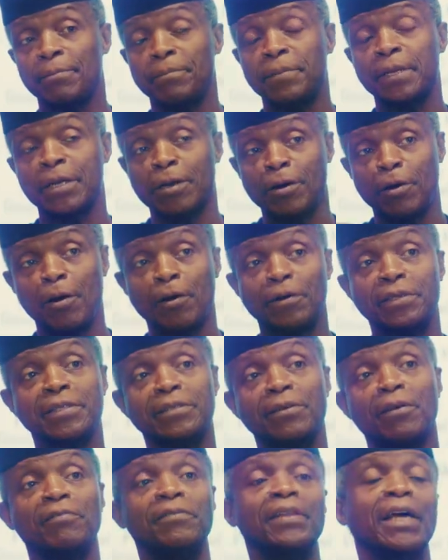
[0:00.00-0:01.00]

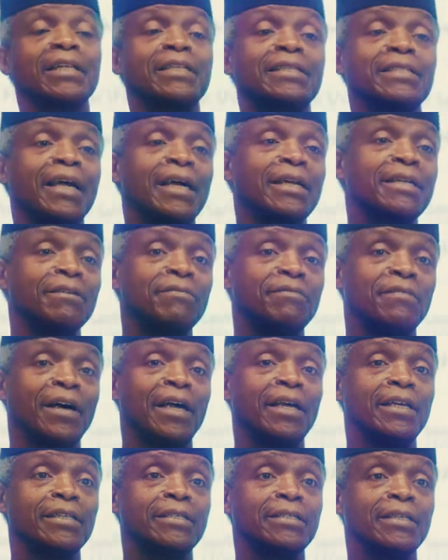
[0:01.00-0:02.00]
Because of that
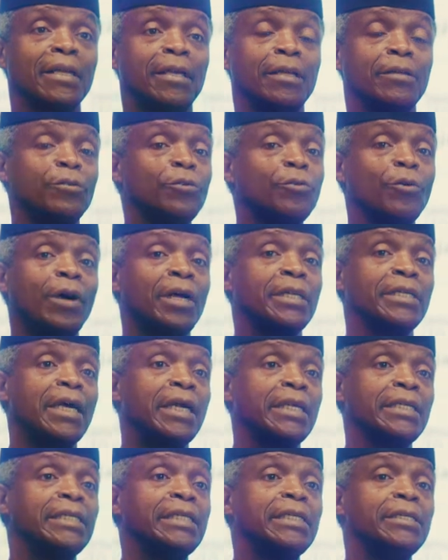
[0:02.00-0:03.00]
sacrifice, you and
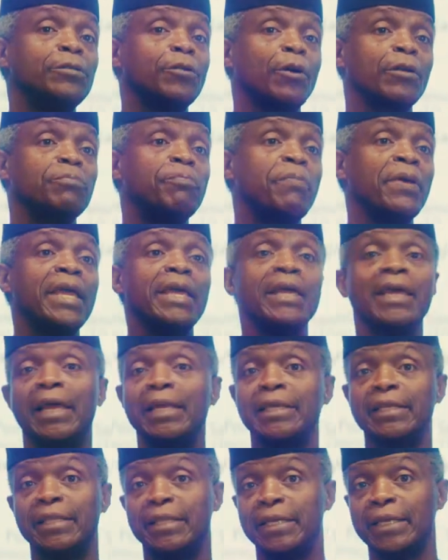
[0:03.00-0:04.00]
I need not pay
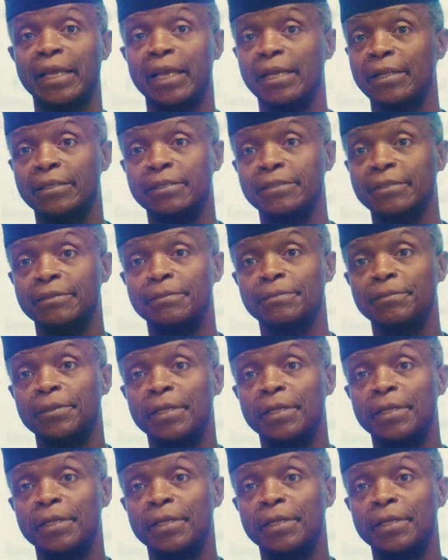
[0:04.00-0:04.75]
anything else.